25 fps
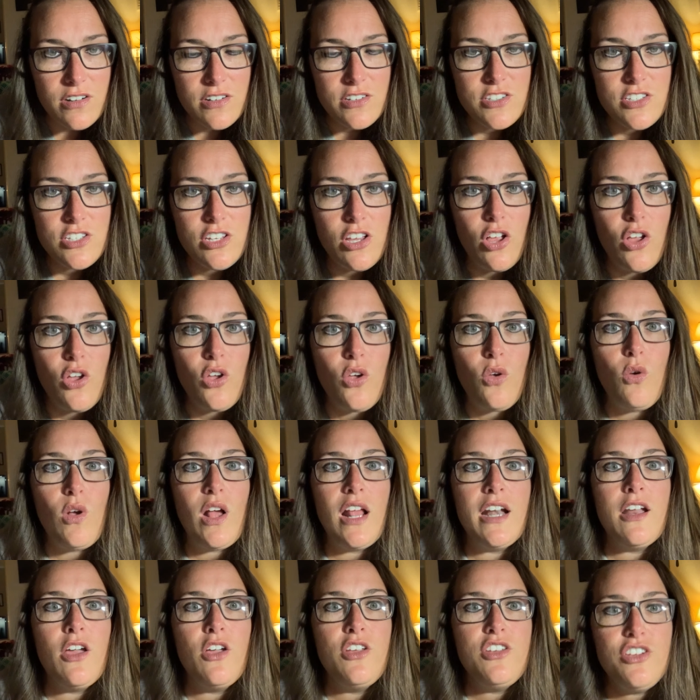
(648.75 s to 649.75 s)
So I
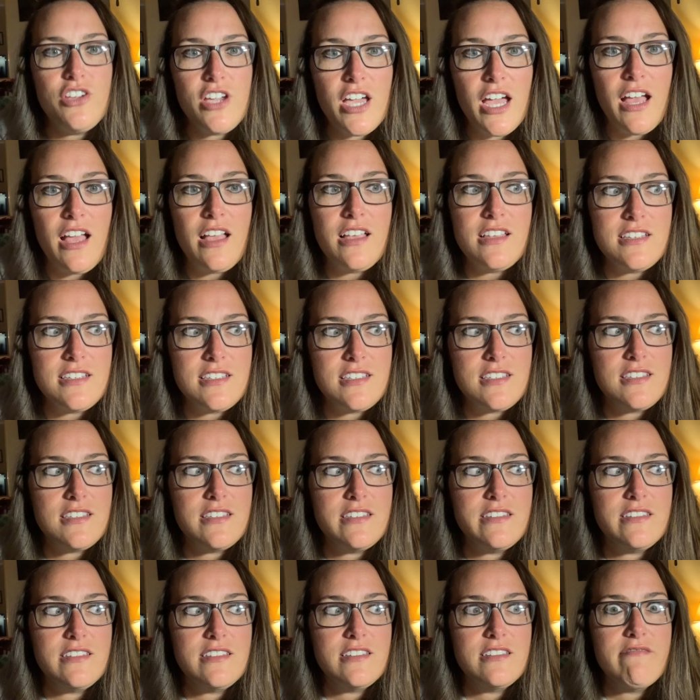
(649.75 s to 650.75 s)
know you guys
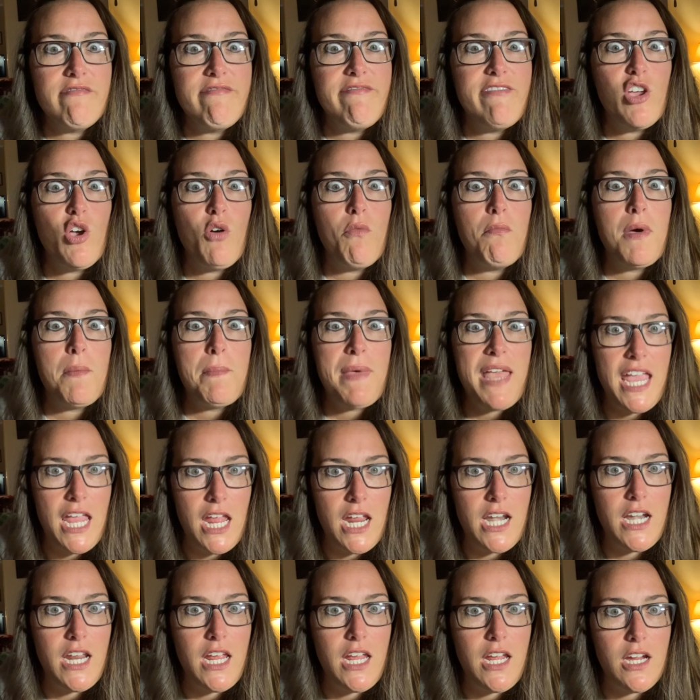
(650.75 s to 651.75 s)
feel my
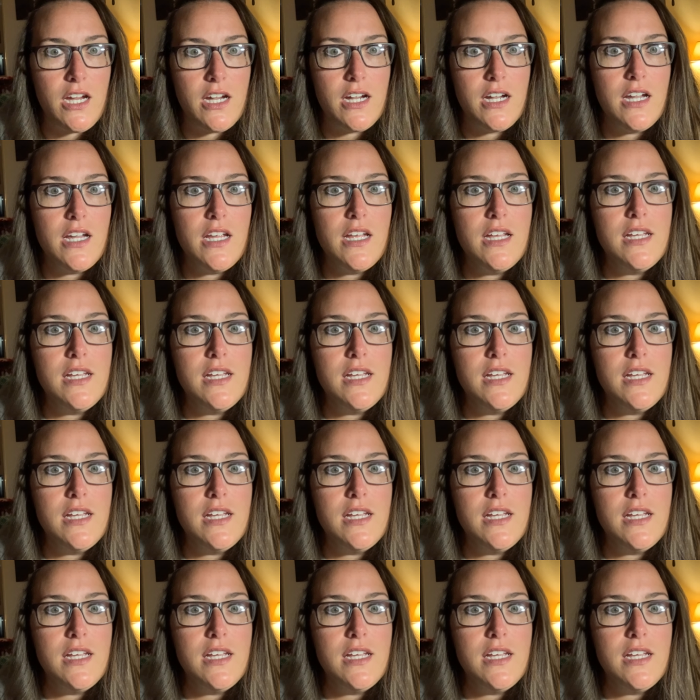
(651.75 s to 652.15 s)
pain here.